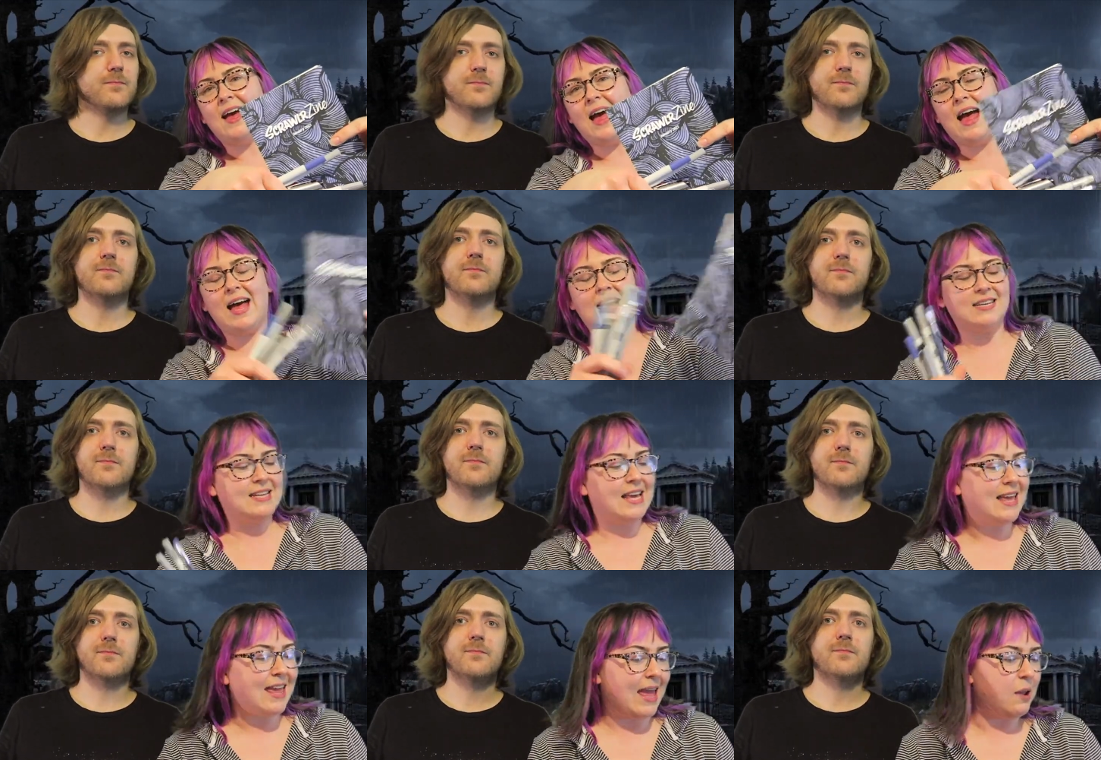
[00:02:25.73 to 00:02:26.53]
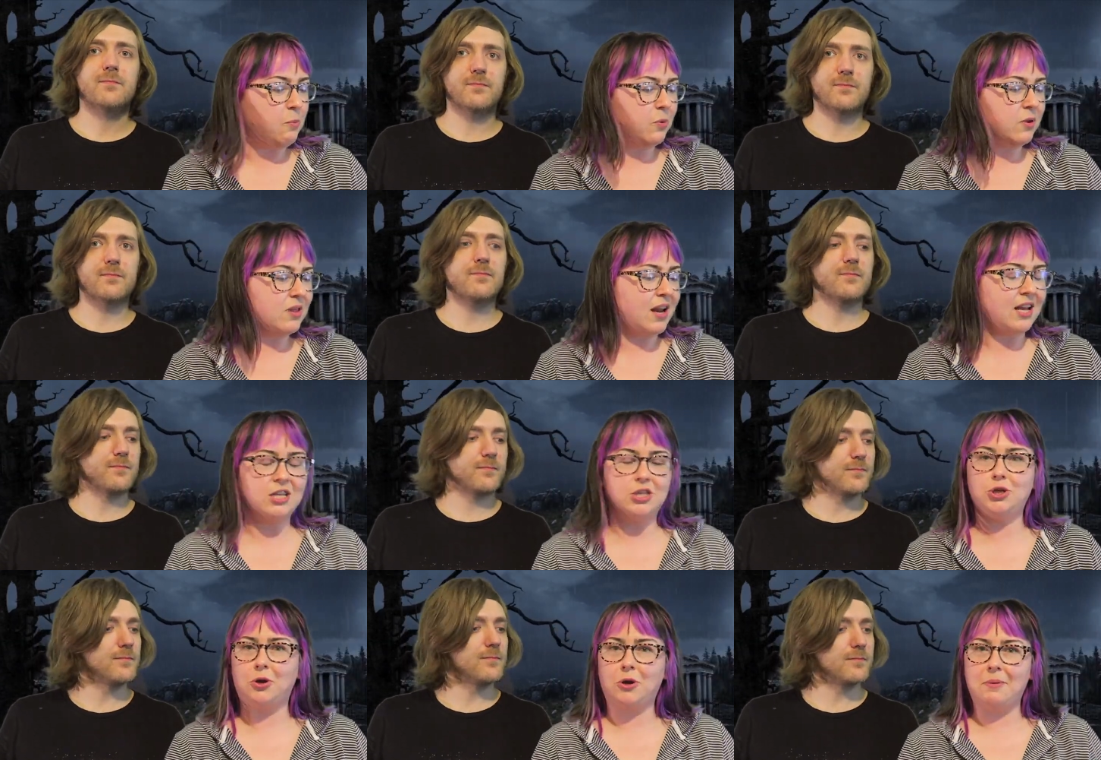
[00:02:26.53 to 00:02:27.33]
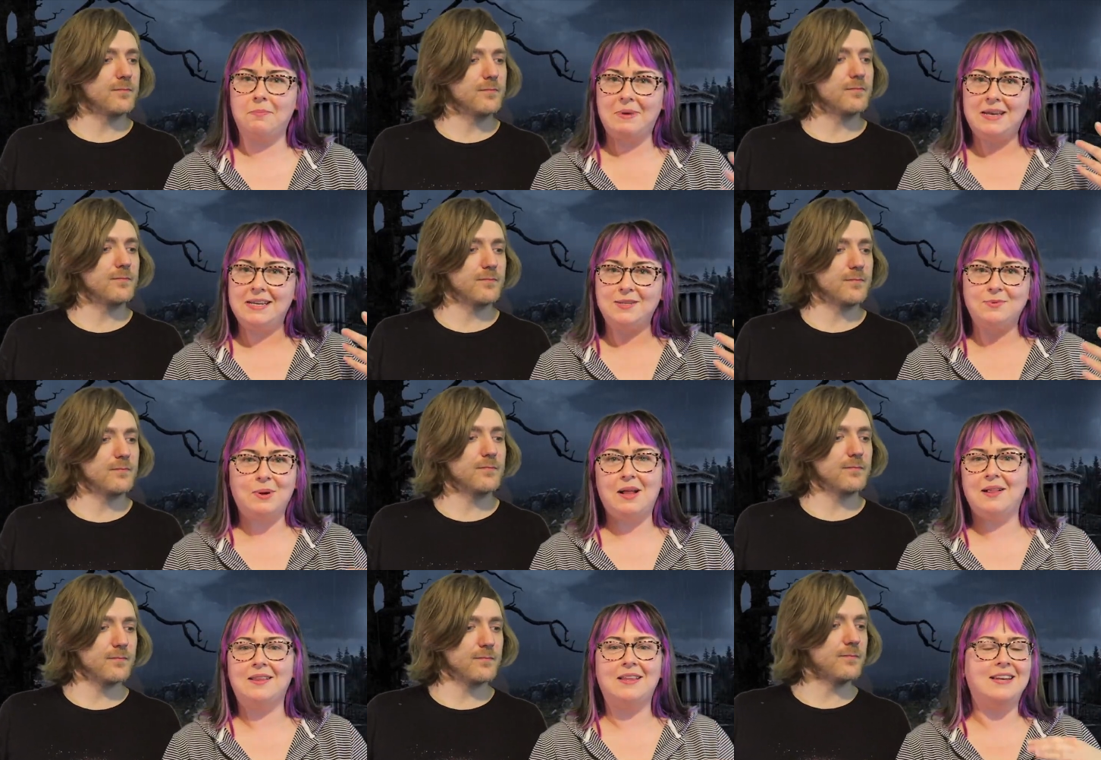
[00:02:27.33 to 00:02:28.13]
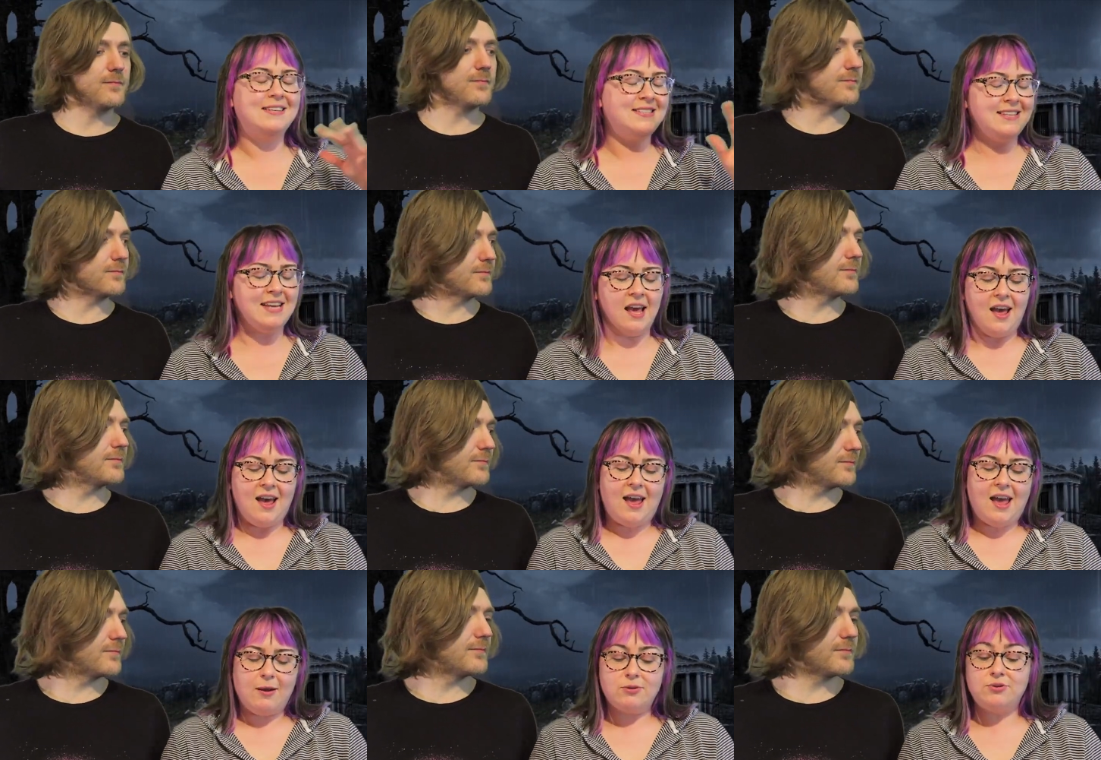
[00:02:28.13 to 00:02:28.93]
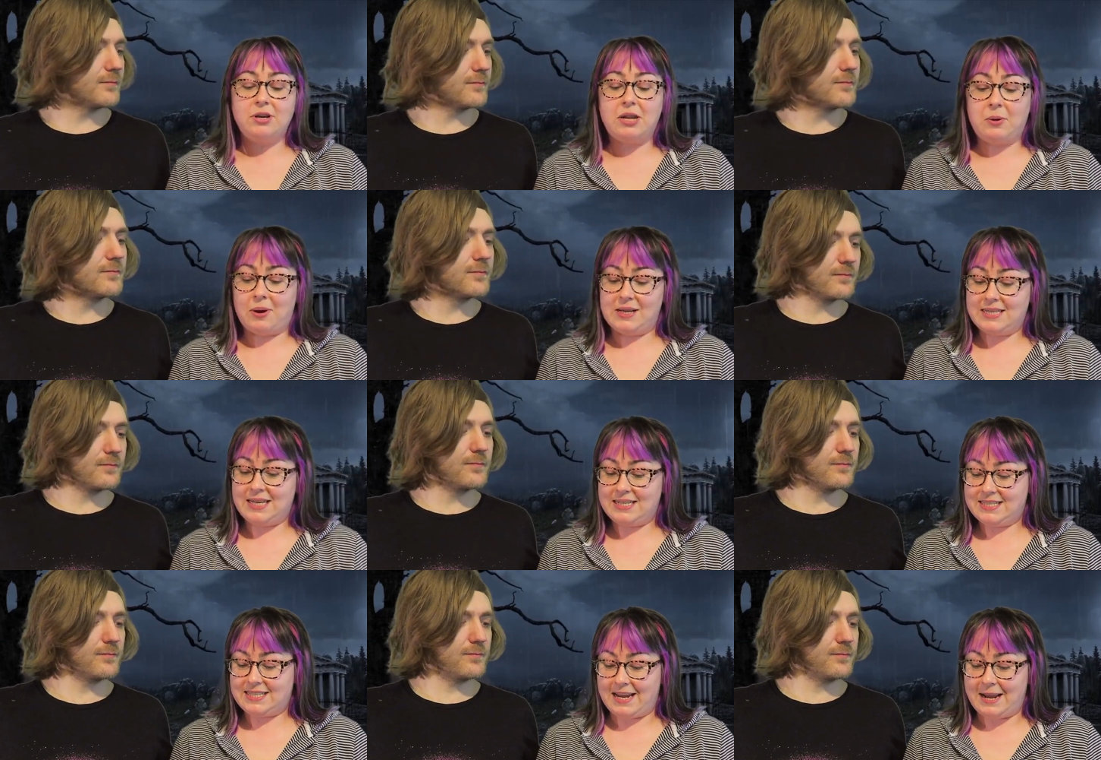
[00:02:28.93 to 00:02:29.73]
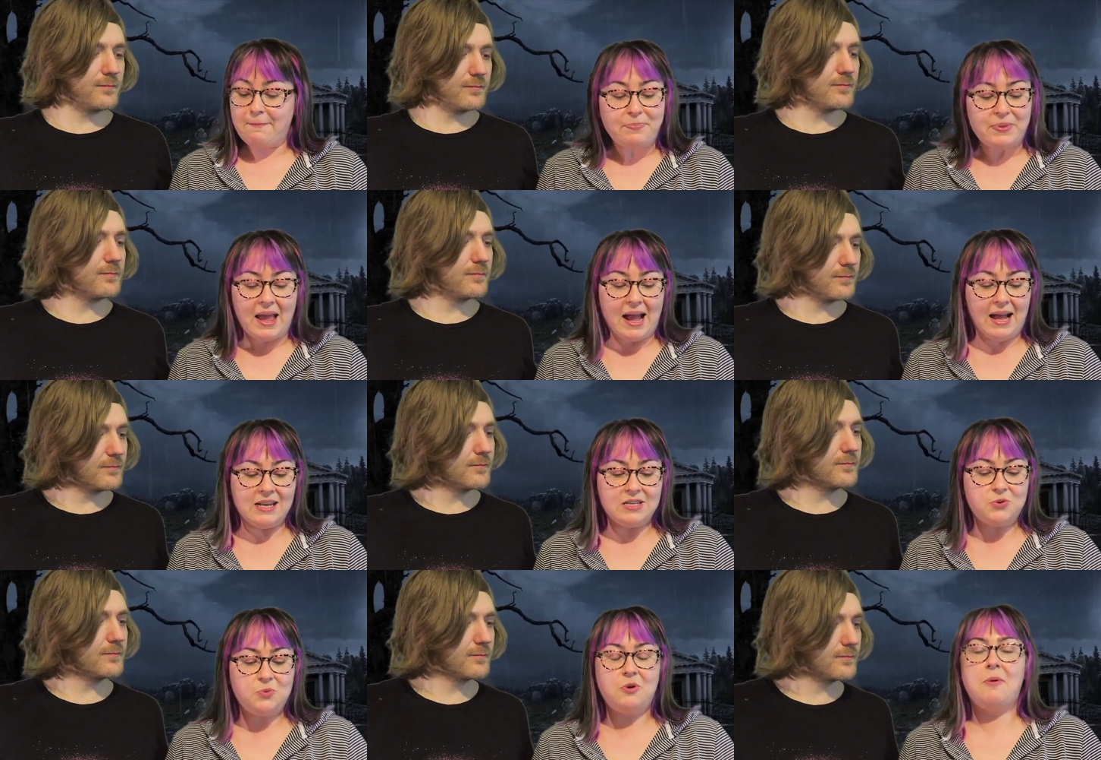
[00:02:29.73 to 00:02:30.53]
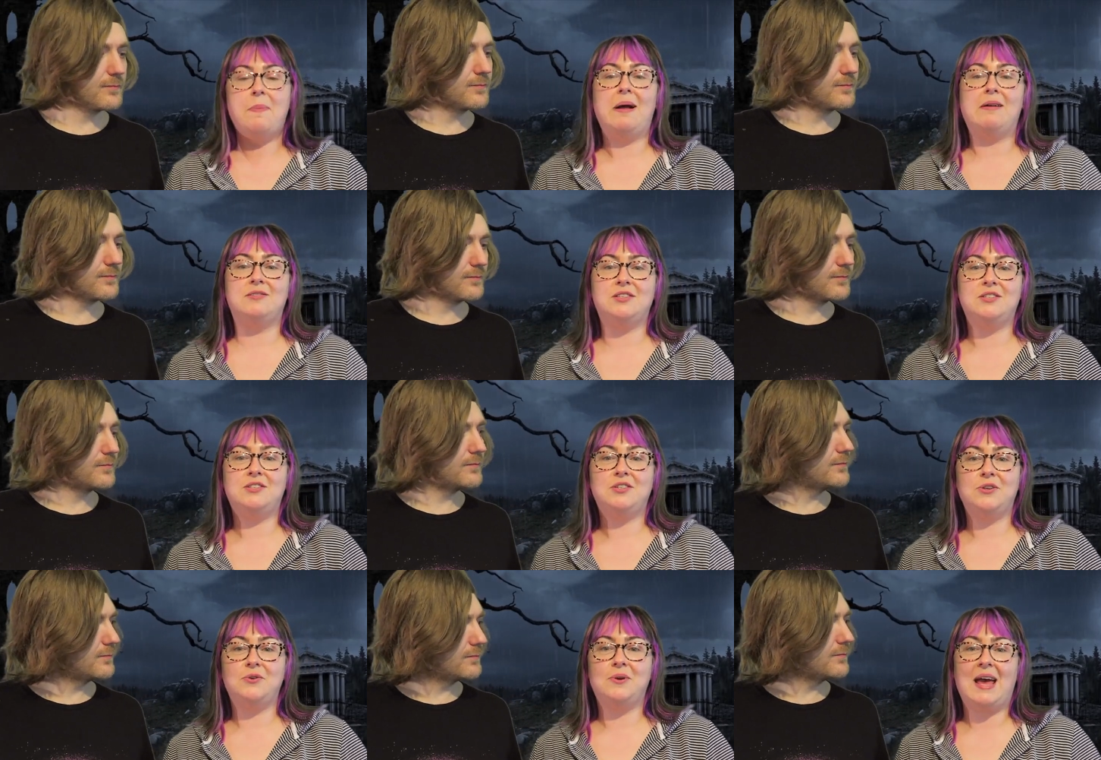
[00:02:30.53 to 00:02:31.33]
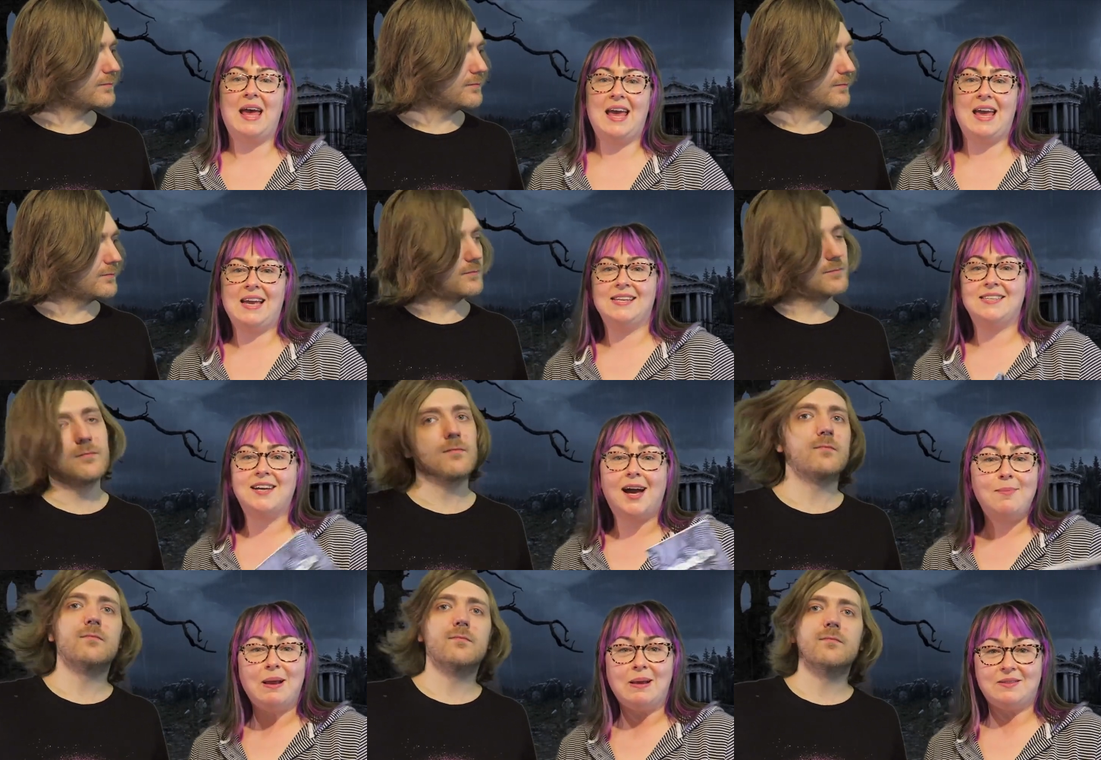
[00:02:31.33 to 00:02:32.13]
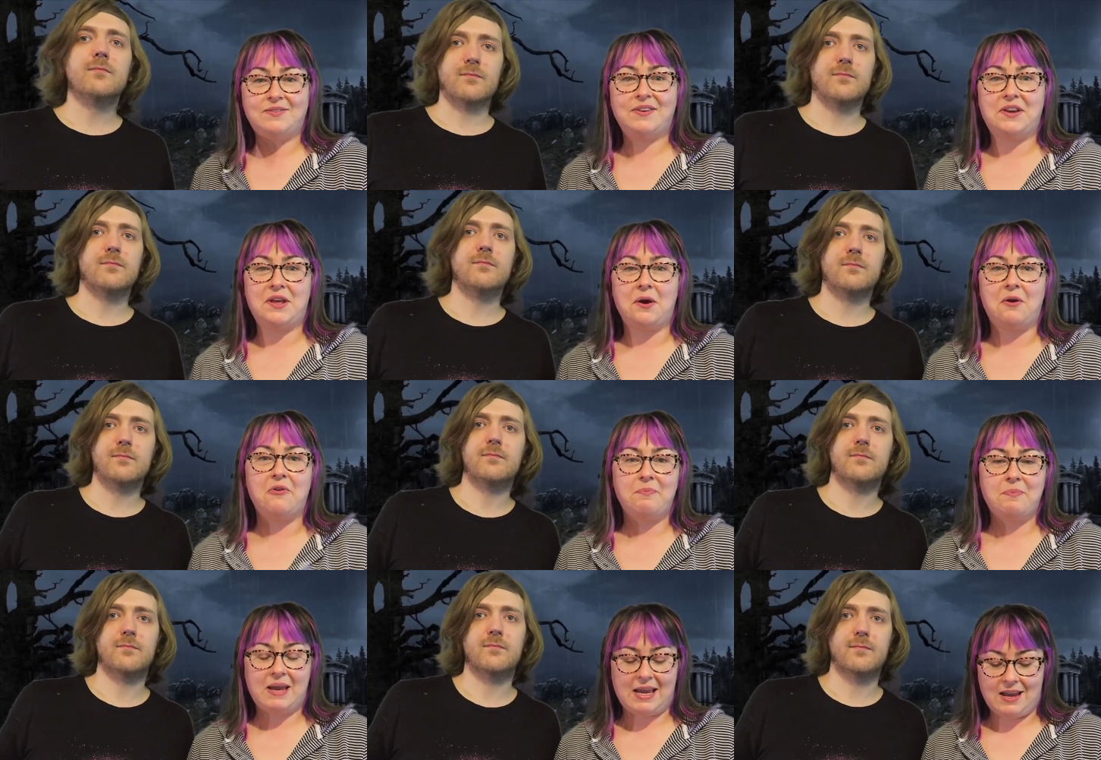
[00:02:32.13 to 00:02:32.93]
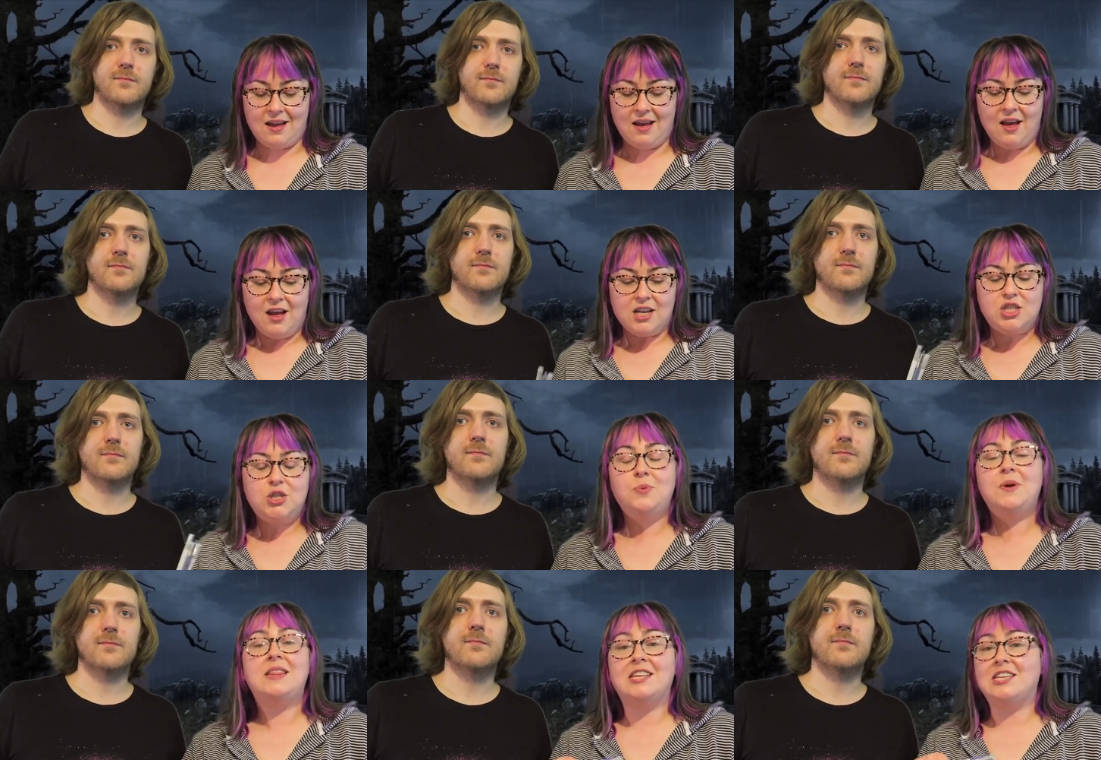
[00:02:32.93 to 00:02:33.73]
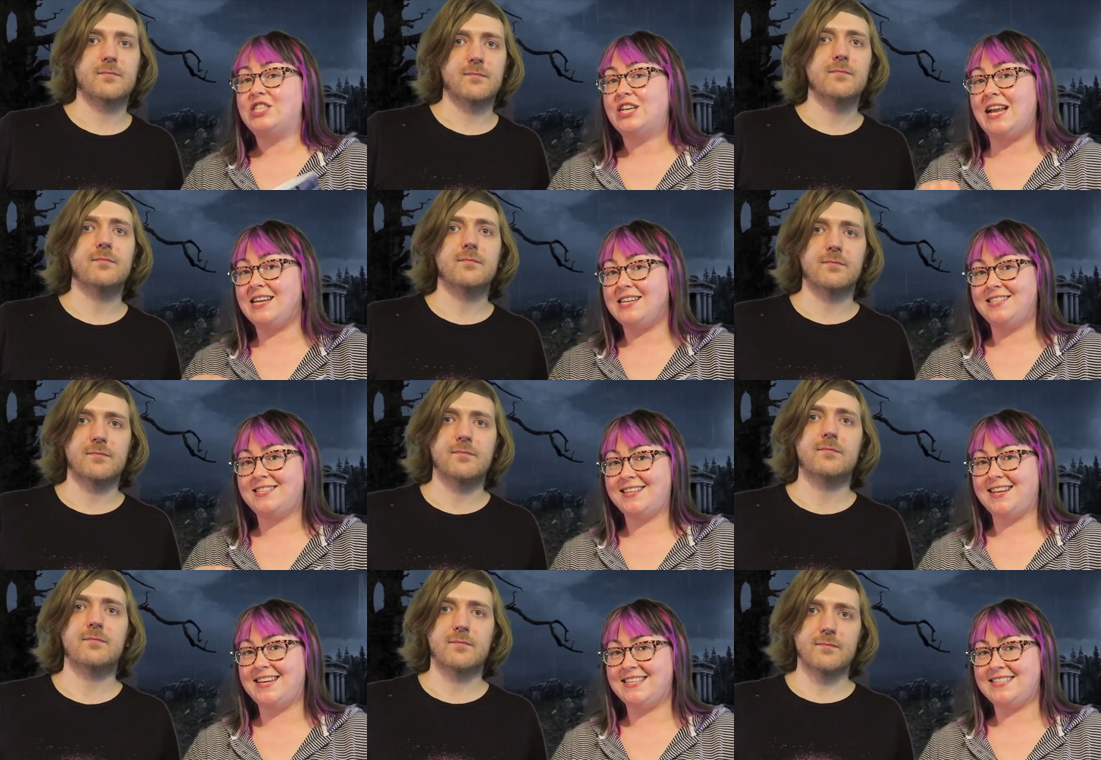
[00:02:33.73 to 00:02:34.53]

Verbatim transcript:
Speaker 1: And it came with like a chocolate mint as well, and it was really quite tasty. And we're about to do a time-lapse video of me doing the challenge that it